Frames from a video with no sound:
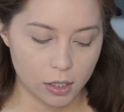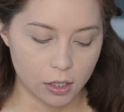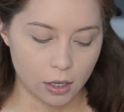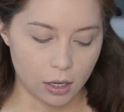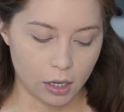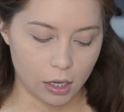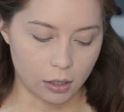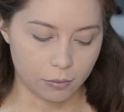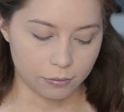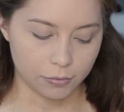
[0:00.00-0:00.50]

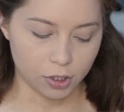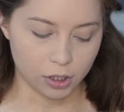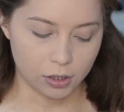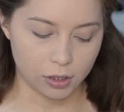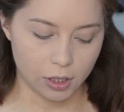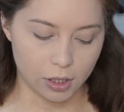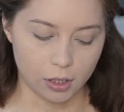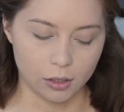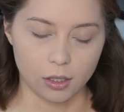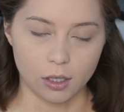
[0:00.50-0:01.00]
I'm just
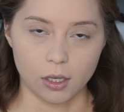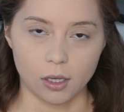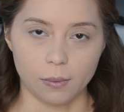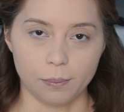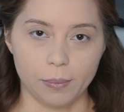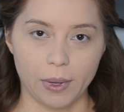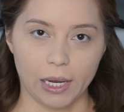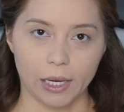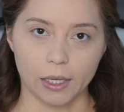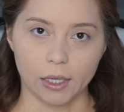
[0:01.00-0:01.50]
taking
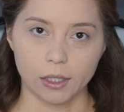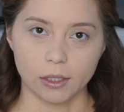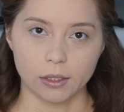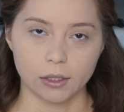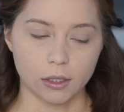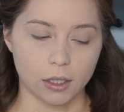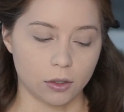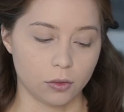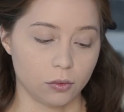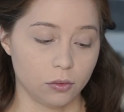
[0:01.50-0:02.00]
the Becca
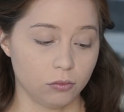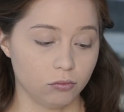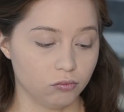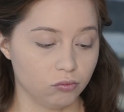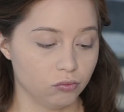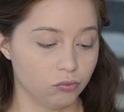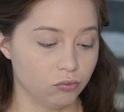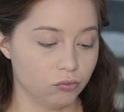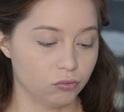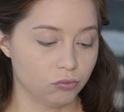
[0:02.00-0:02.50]

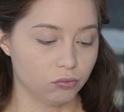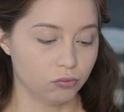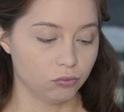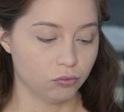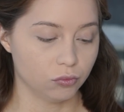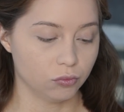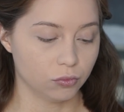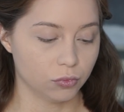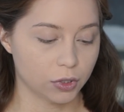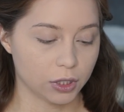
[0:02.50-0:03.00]

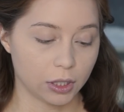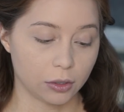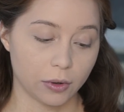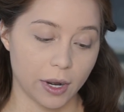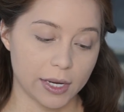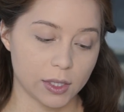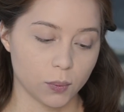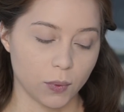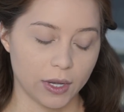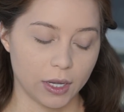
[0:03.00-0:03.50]

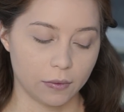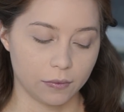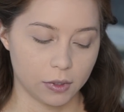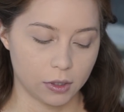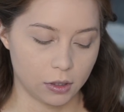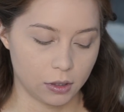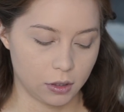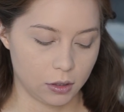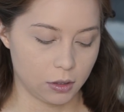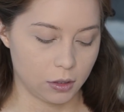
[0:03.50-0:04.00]
Sunrise
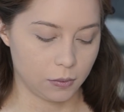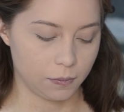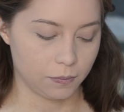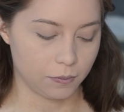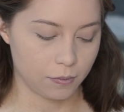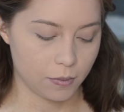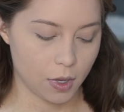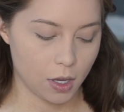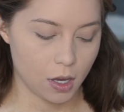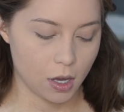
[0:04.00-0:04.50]
Waves
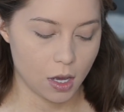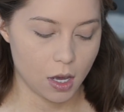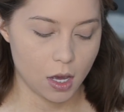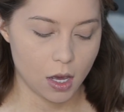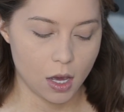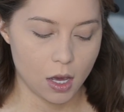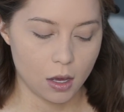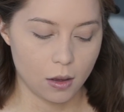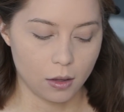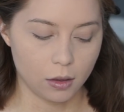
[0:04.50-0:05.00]

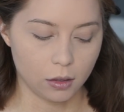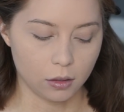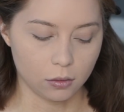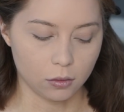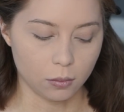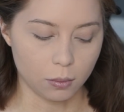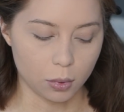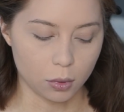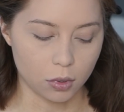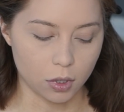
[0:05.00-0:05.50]

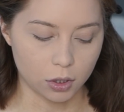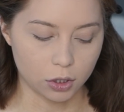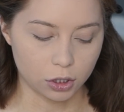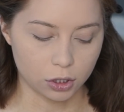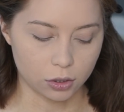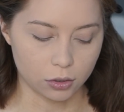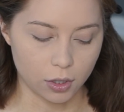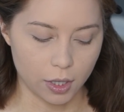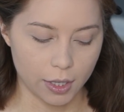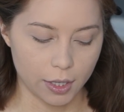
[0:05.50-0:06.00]
little
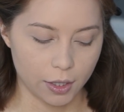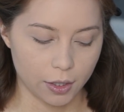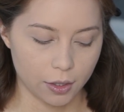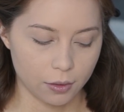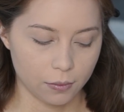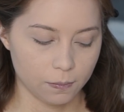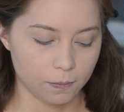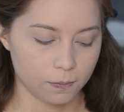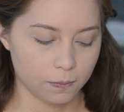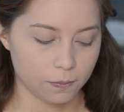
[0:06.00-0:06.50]
bronzer right here.